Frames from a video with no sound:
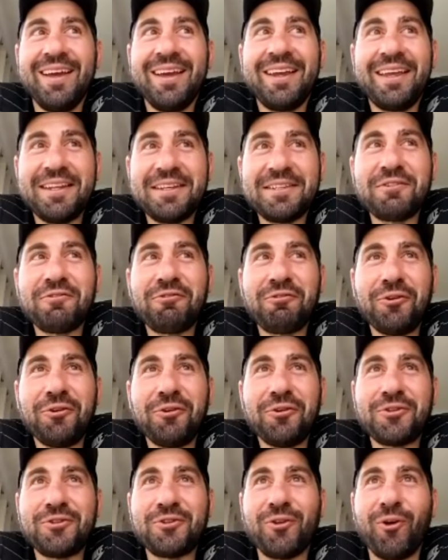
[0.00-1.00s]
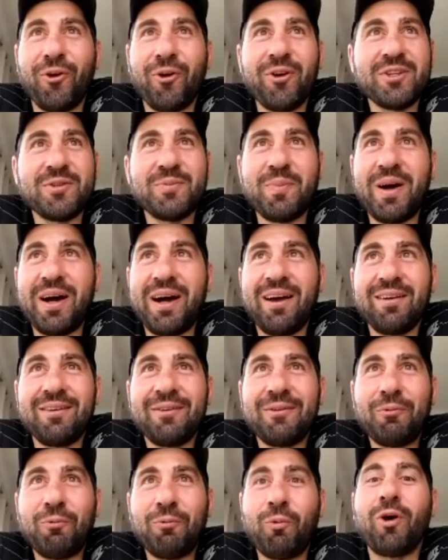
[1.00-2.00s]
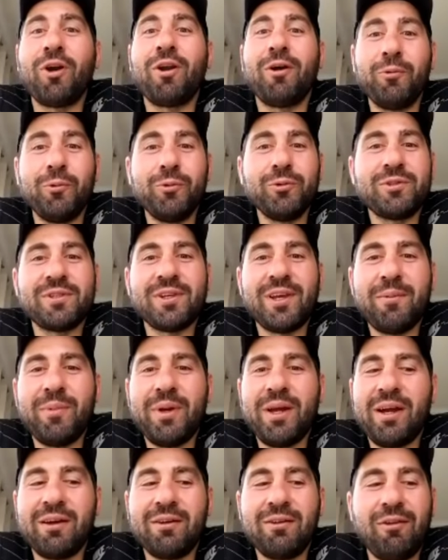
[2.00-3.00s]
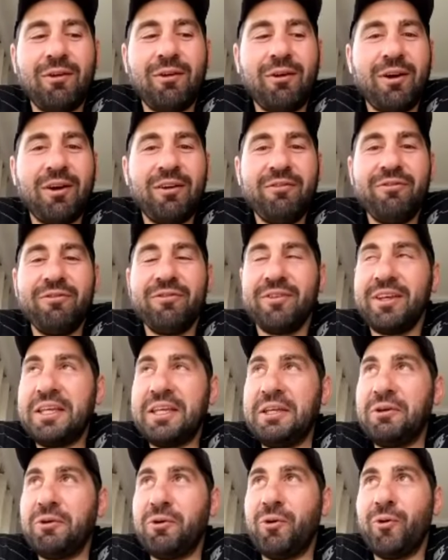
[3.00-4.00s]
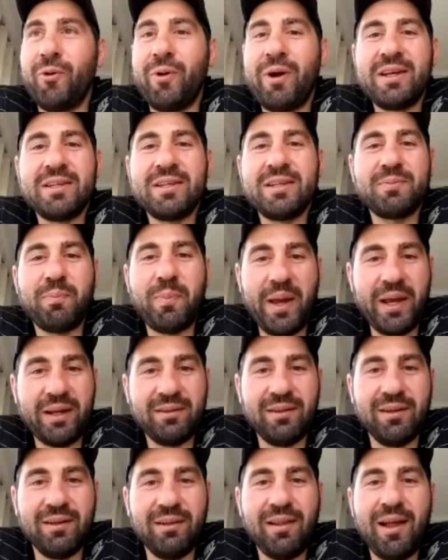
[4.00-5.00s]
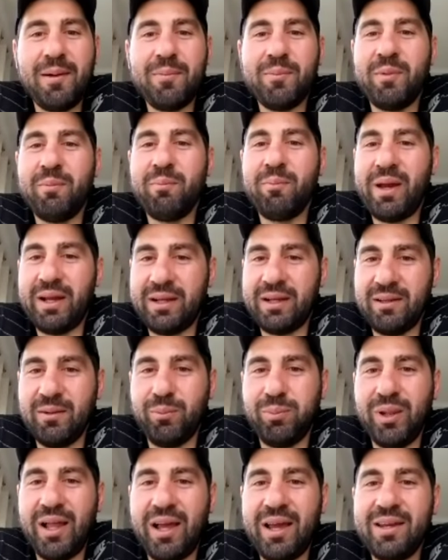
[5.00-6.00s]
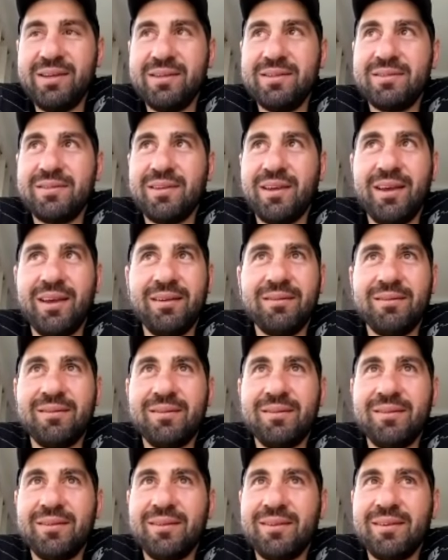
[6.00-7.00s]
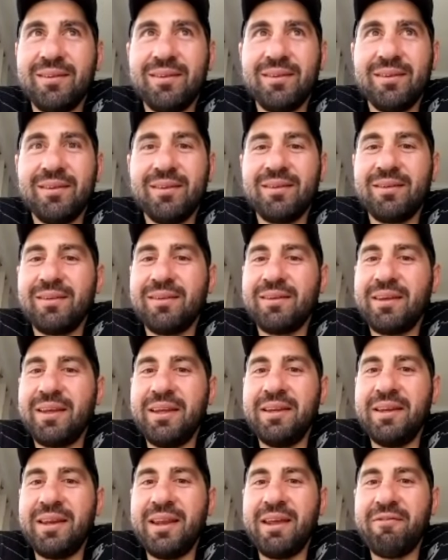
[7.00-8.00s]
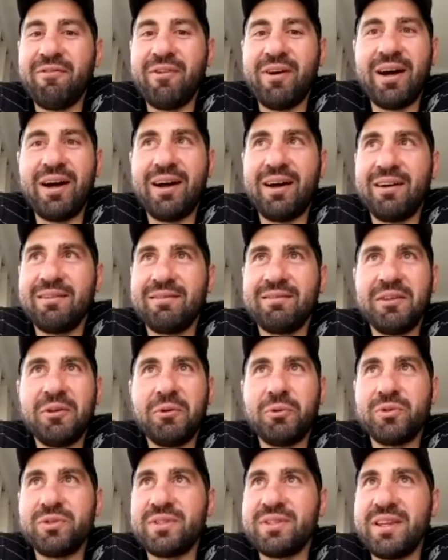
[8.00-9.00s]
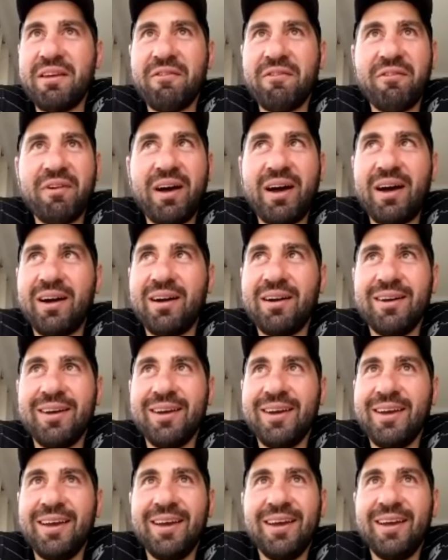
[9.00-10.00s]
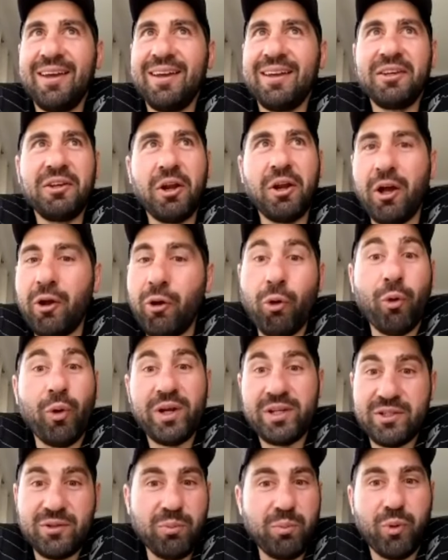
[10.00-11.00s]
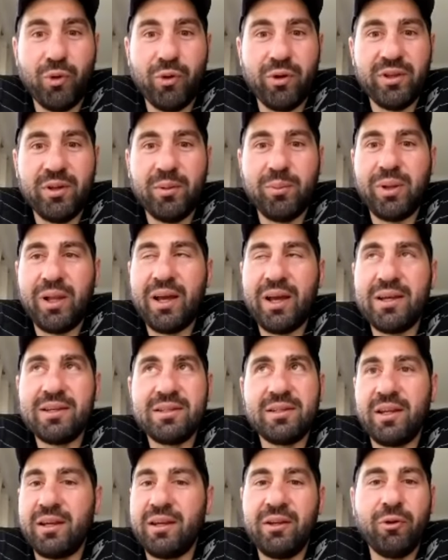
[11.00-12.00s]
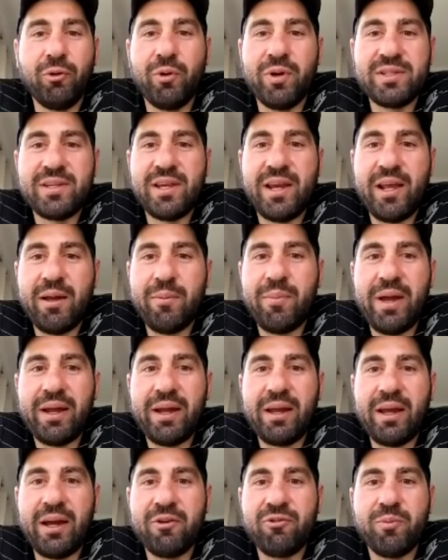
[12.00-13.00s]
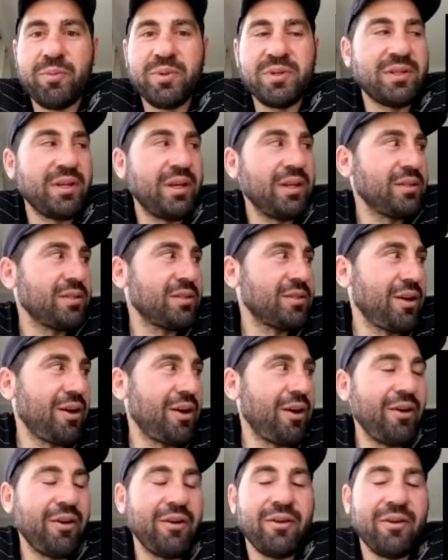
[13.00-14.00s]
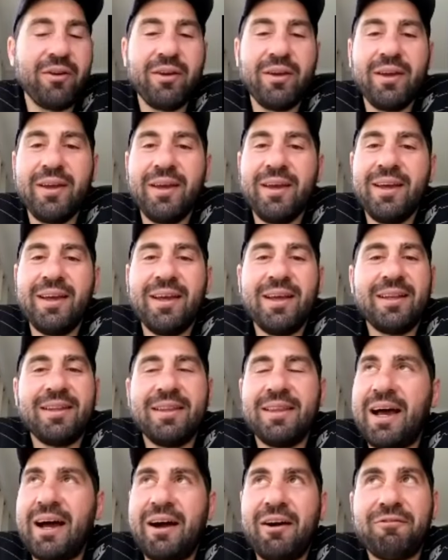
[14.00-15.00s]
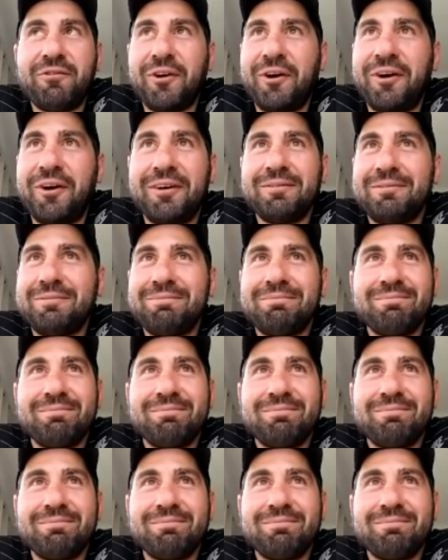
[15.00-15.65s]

yeah, there's a few stories, but what I would say about Clive, he always backed the club and backed the players, and there was never, you know, he always supported the players and he always had our back 100%. So now I've got